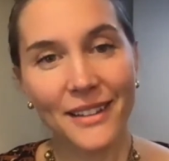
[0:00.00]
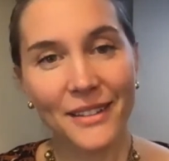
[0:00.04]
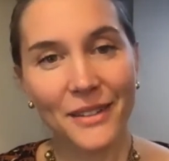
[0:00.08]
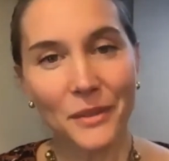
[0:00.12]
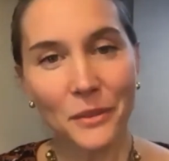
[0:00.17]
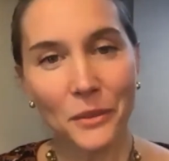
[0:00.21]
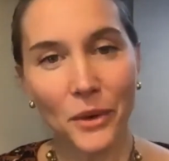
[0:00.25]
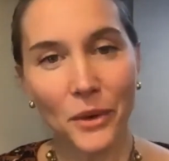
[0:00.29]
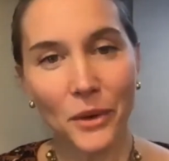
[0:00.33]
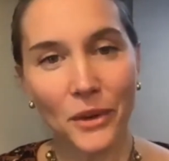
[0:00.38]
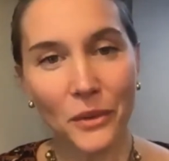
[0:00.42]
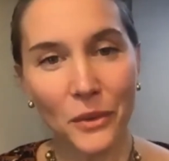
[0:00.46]

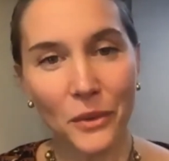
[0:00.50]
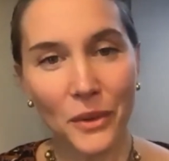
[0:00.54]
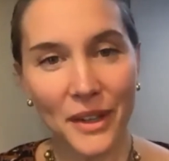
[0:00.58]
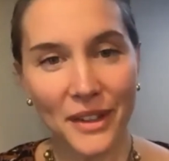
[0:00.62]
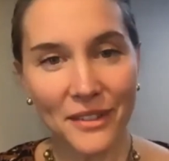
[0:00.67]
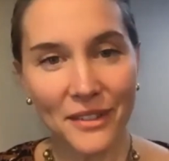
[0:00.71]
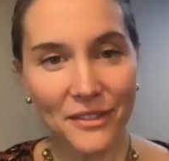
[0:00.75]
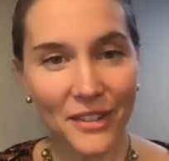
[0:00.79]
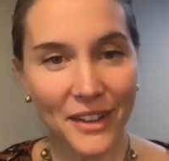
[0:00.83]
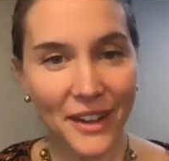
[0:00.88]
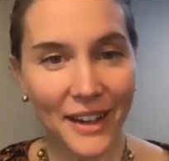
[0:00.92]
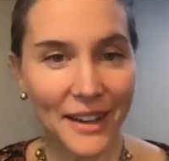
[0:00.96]
We'll, we
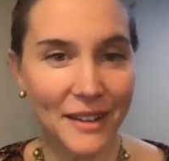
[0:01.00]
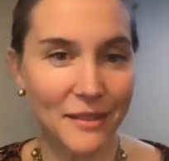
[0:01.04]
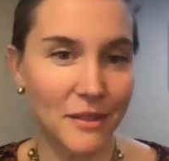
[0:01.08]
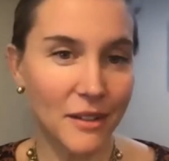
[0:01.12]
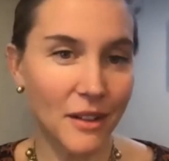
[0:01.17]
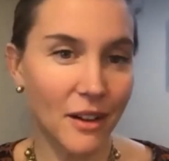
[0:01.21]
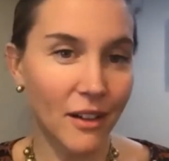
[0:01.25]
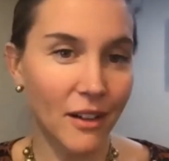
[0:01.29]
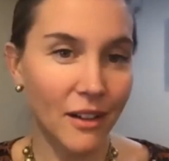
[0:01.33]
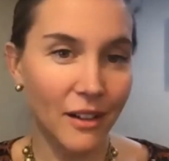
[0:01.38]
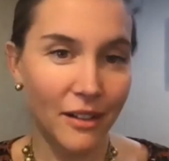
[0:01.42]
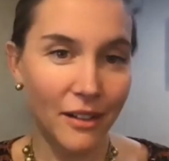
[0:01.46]
invite
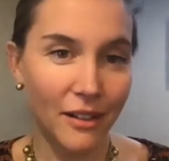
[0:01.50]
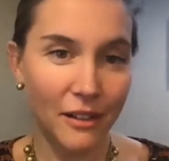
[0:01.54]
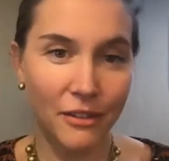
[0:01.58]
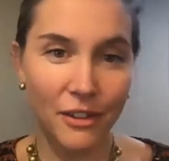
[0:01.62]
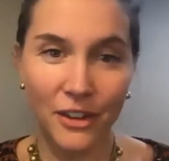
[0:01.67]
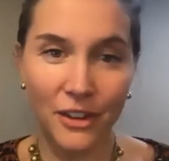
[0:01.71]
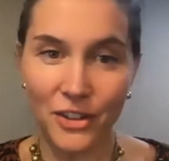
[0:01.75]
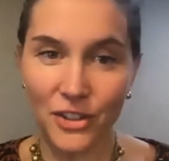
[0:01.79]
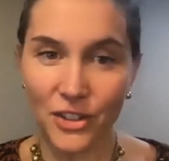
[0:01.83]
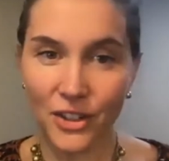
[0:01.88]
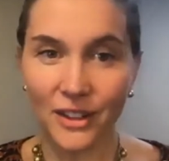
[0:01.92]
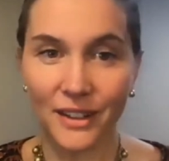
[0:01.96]
all of
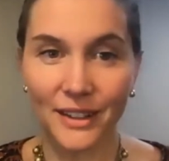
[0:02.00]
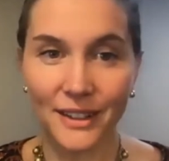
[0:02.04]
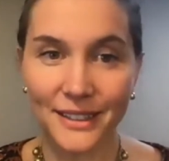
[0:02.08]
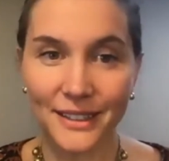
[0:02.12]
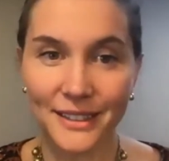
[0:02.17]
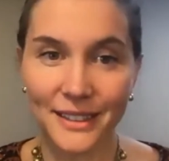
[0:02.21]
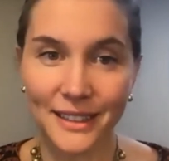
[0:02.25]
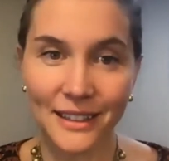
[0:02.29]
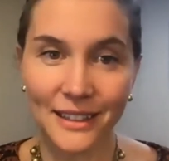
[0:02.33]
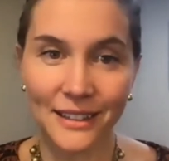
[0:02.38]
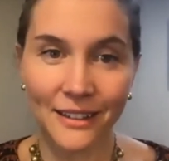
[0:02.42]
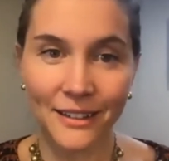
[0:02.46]
our Salt Lake
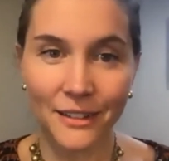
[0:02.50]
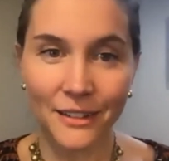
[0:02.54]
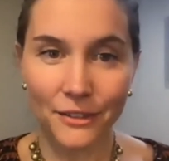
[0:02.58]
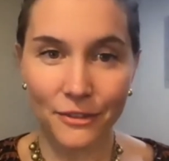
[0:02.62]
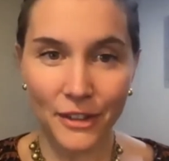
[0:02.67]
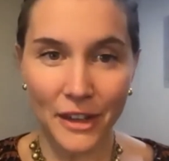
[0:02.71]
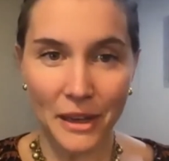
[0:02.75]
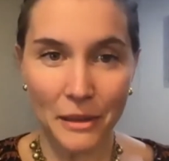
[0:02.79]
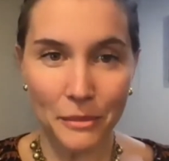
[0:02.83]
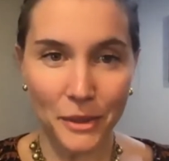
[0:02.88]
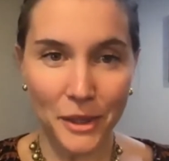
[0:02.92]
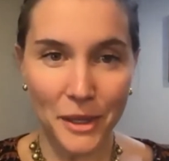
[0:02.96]
City
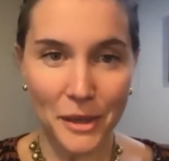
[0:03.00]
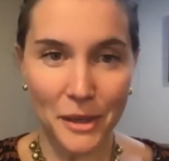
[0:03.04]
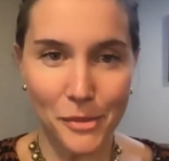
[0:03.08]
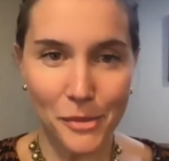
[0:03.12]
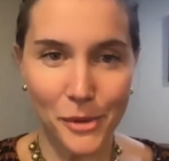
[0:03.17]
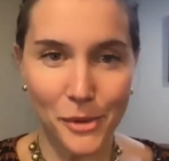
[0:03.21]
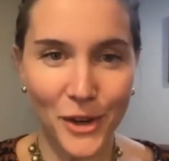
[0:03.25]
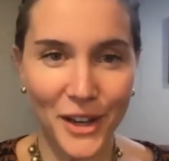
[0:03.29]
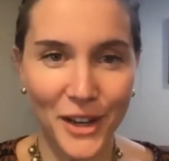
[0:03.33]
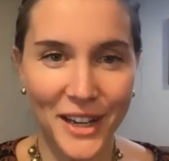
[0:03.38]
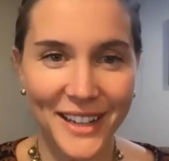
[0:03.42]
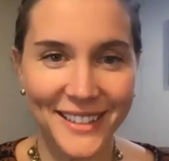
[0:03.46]
family
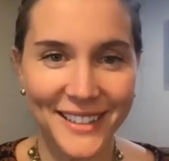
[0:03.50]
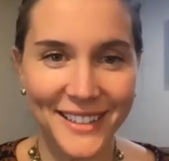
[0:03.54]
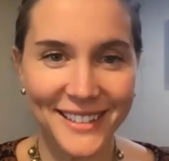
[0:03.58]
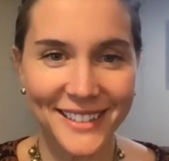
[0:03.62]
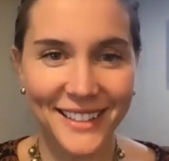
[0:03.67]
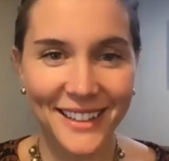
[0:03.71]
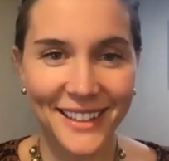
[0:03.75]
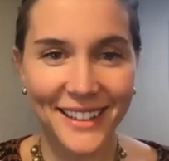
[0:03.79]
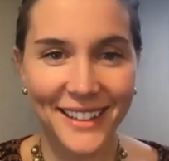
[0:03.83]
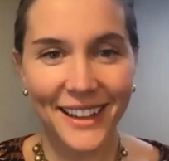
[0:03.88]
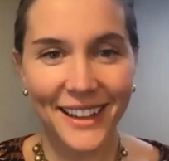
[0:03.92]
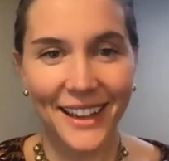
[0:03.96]
employees
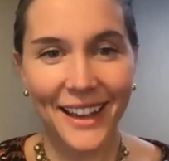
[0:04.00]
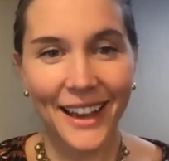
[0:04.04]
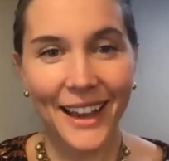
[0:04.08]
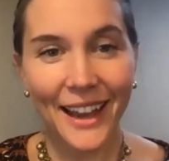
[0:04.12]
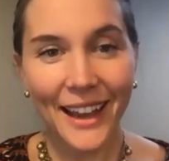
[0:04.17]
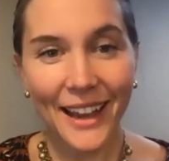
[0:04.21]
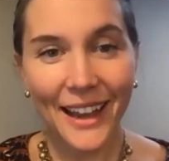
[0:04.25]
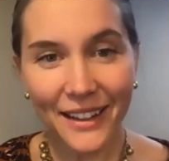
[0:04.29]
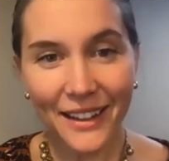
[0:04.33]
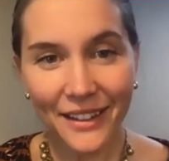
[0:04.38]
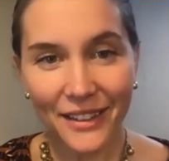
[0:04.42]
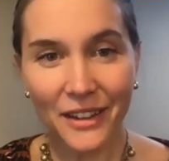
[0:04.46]

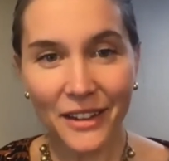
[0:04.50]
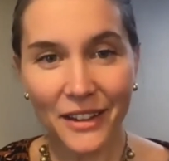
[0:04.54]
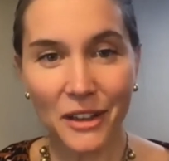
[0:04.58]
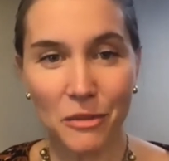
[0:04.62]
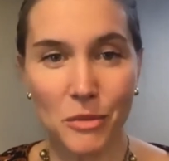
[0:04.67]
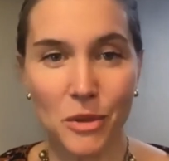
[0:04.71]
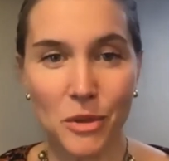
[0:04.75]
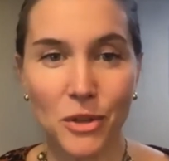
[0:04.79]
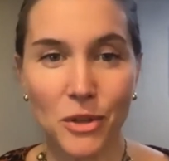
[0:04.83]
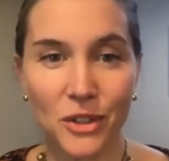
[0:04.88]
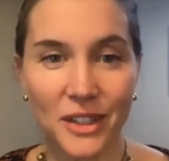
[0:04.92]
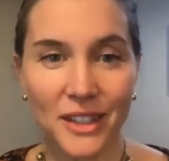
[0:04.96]
and the
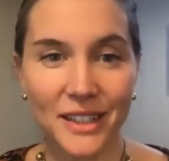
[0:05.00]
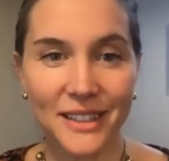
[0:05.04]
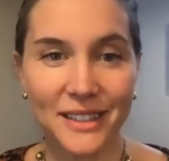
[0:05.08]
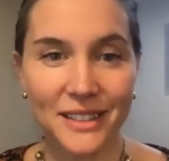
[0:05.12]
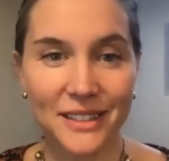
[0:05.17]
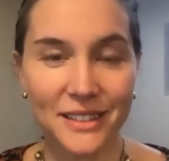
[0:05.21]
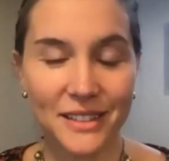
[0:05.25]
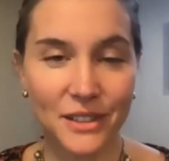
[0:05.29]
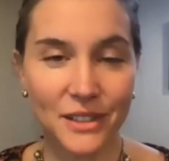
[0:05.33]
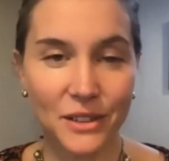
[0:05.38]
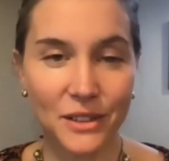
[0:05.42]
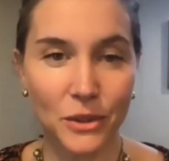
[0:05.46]
communities
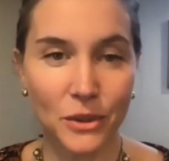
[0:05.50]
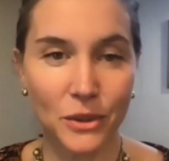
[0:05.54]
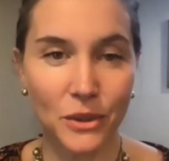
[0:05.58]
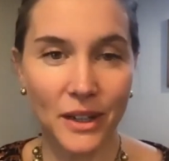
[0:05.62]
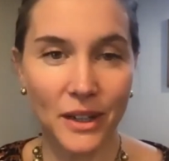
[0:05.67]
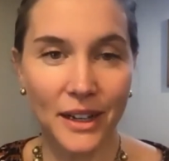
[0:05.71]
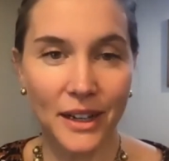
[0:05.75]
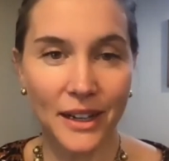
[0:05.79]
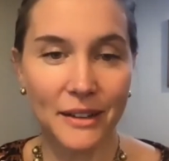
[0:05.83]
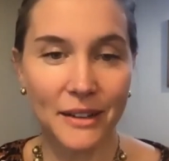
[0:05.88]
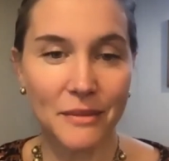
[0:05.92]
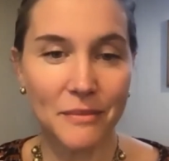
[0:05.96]
to
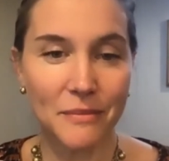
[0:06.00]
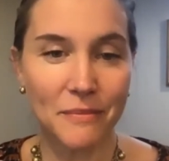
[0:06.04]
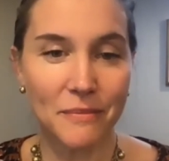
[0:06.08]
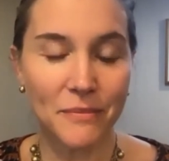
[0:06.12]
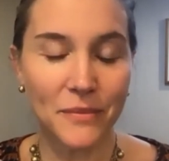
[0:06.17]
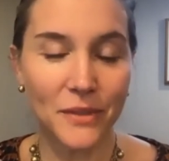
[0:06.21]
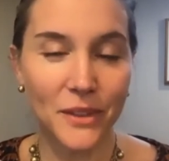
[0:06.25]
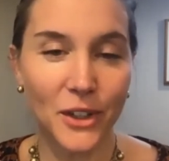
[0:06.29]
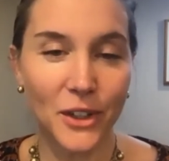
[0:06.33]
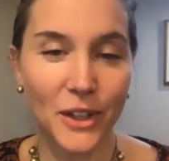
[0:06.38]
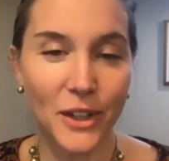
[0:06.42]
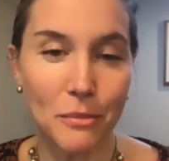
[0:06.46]
um,
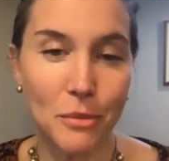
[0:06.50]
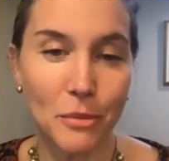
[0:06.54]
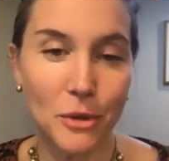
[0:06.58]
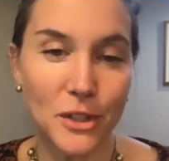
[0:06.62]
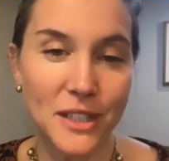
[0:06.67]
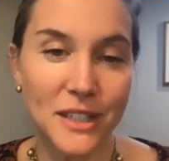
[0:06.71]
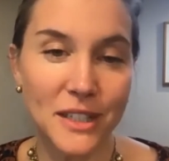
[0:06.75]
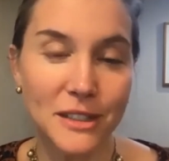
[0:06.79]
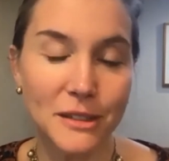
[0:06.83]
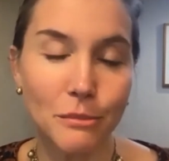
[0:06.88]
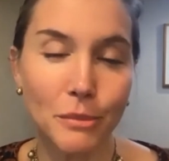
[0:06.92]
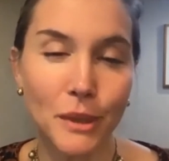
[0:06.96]
look at
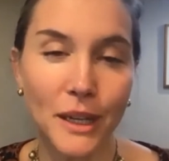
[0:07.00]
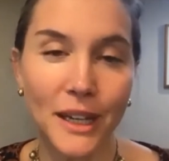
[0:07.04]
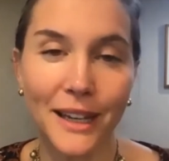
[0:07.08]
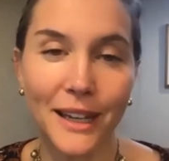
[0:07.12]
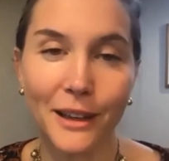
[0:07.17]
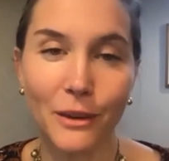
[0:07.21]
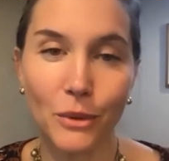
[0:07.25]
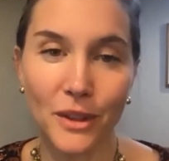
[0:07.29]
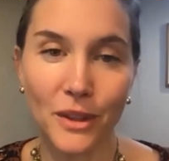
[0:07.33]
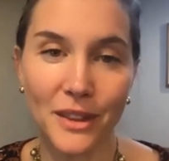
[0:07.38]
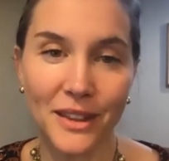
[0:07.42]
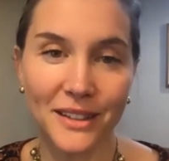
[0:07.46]

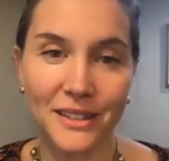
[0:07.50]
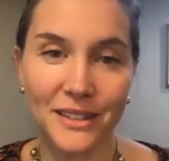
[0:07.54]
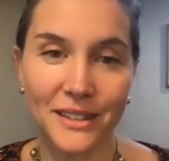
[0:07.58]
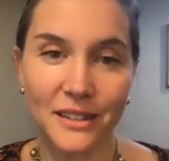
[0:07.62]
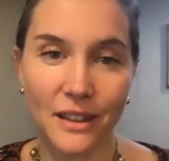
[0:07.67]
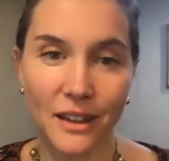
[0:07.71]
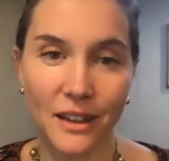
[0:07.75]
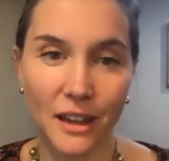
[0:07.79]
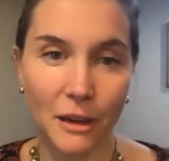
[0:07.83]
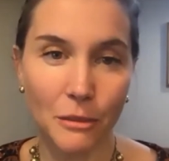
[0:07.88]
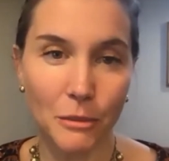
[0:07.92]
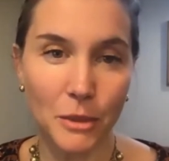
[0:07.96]
participating with us in
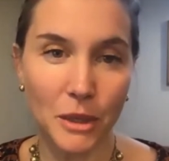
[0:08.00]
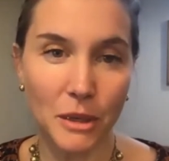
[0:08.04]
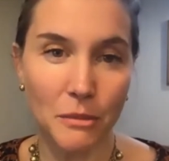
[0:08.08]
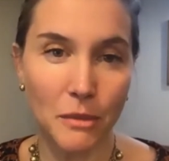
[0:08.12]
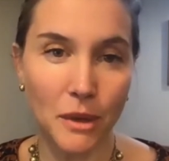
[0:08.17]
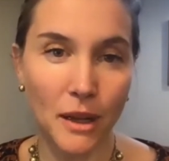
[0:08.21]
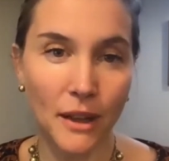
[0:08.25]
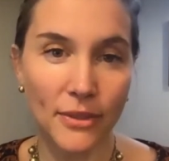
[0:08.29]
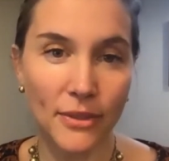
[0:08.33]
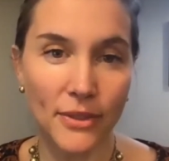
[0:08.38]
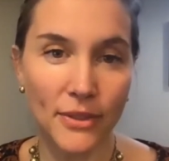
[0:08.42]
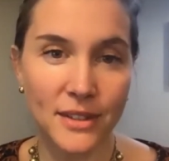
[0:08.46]
the coming
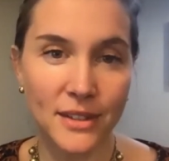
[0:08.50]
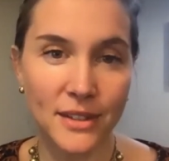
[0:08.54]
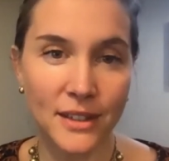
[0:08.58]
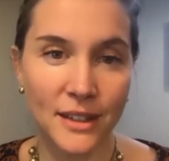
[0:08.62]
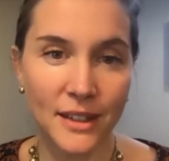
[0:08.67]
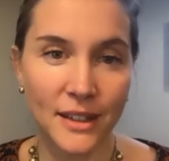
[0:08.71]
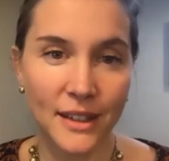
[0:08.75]
months